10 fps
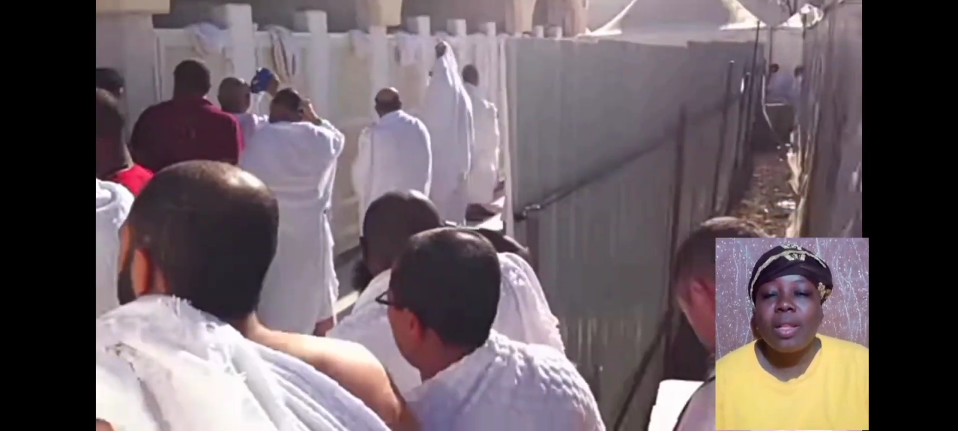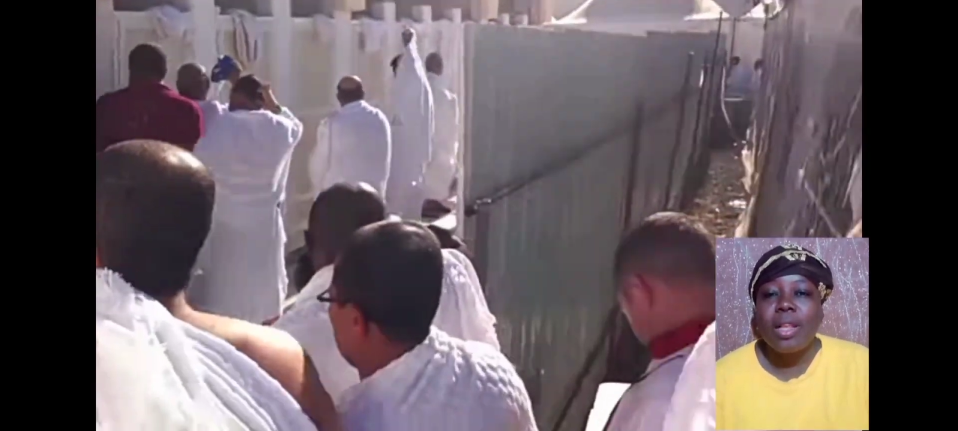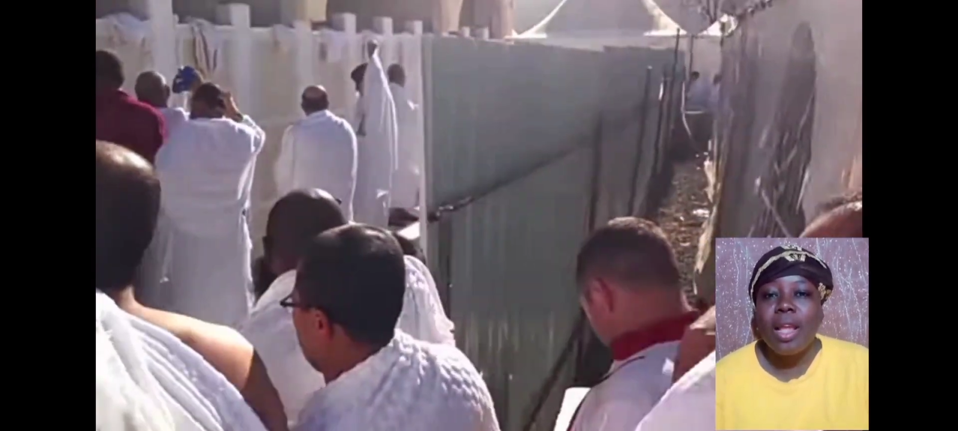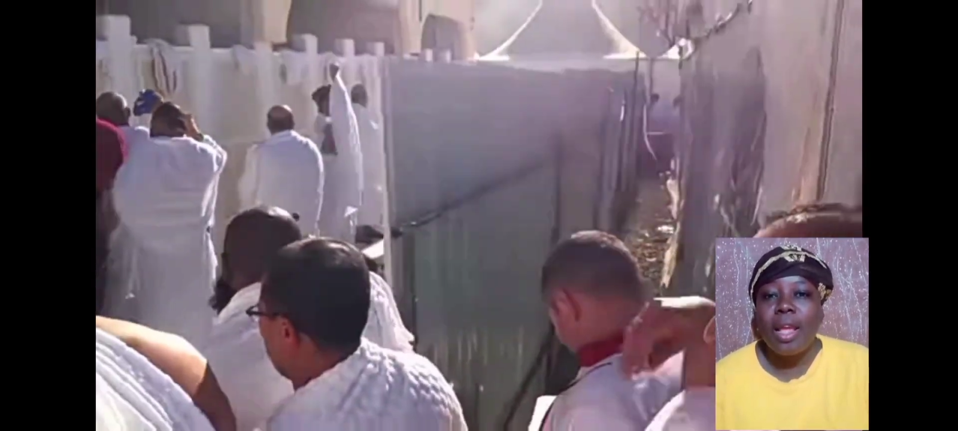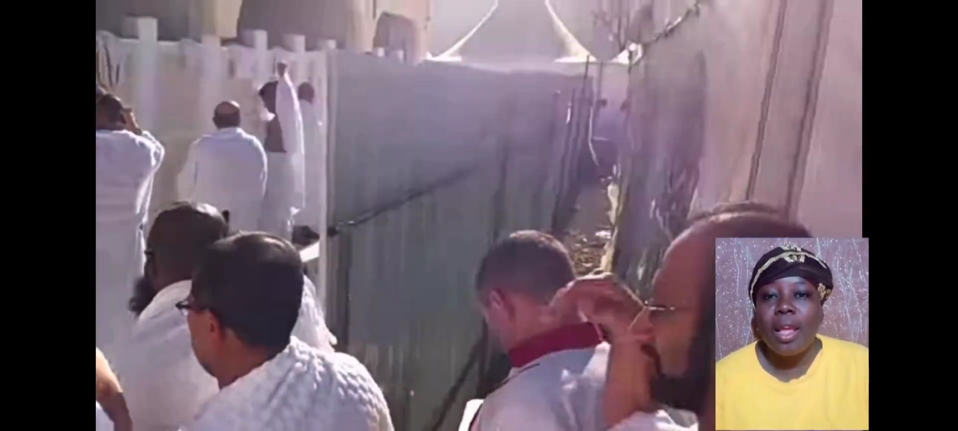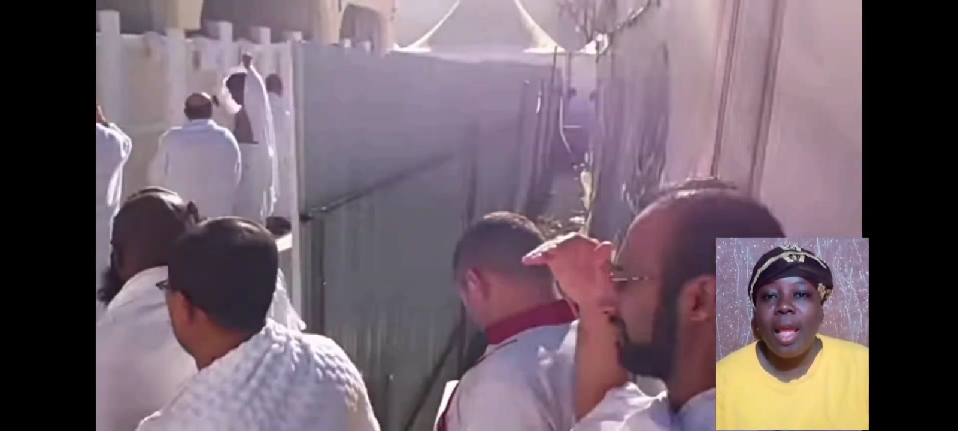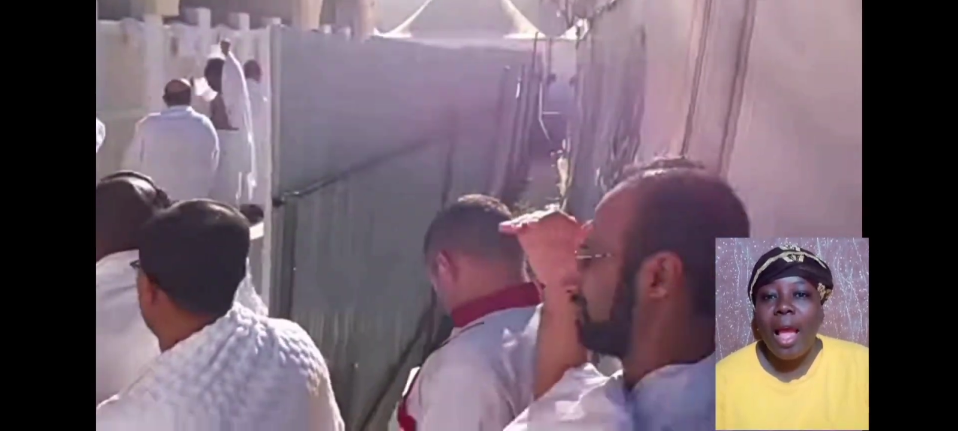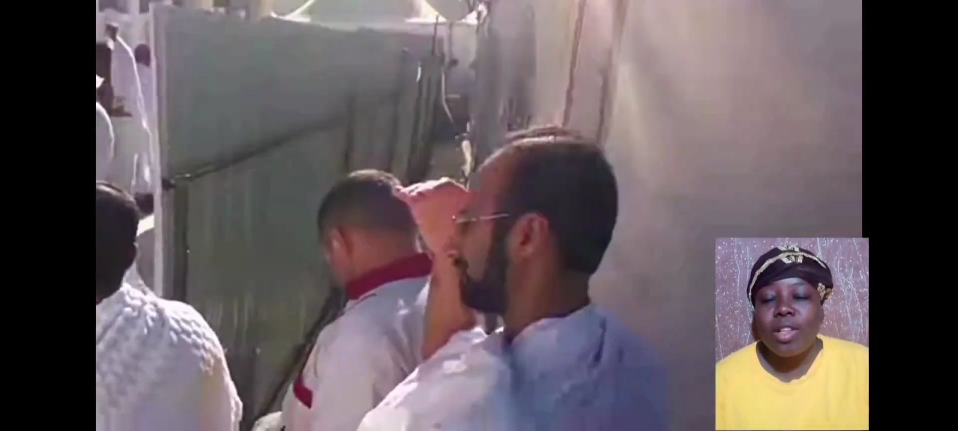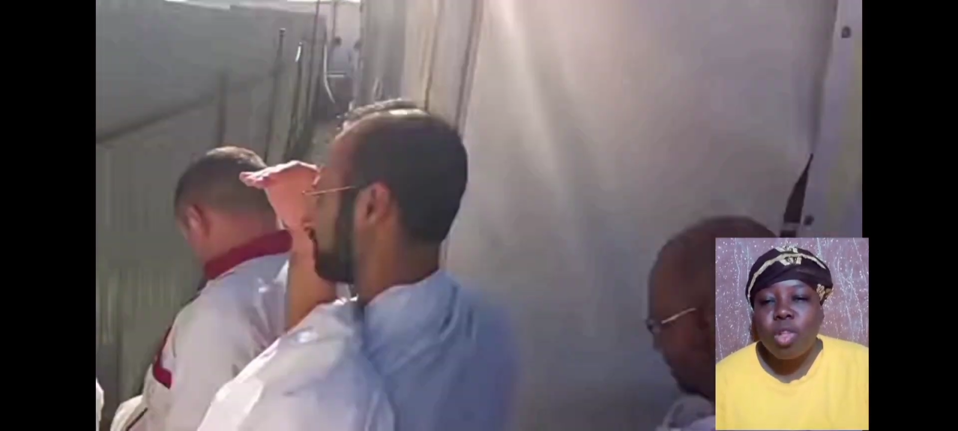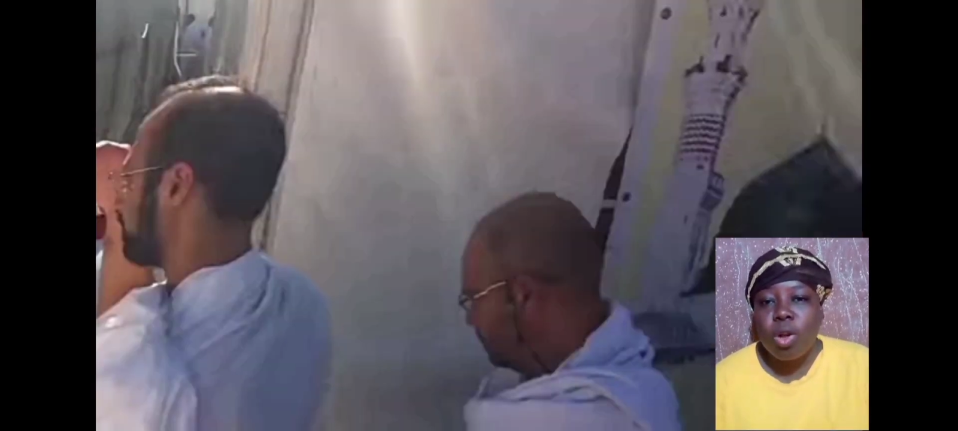the
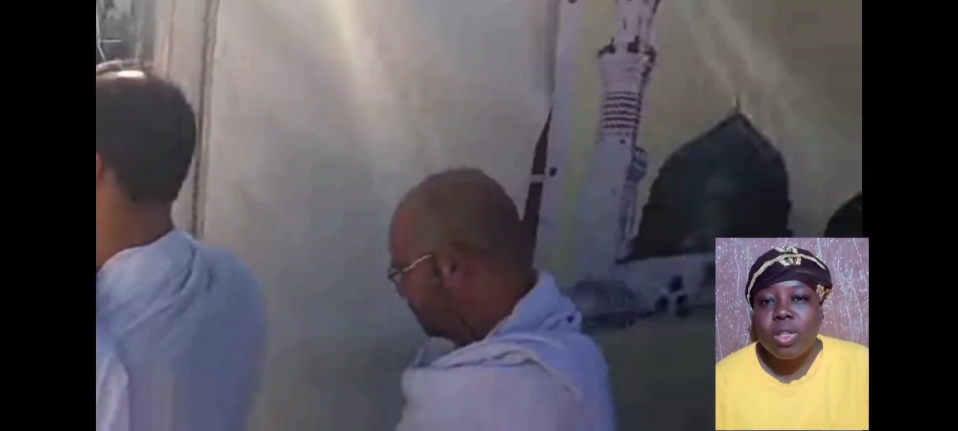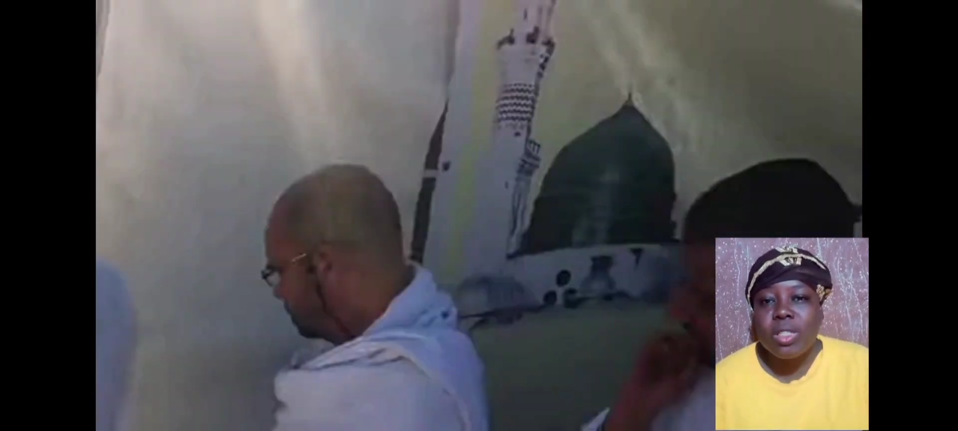adult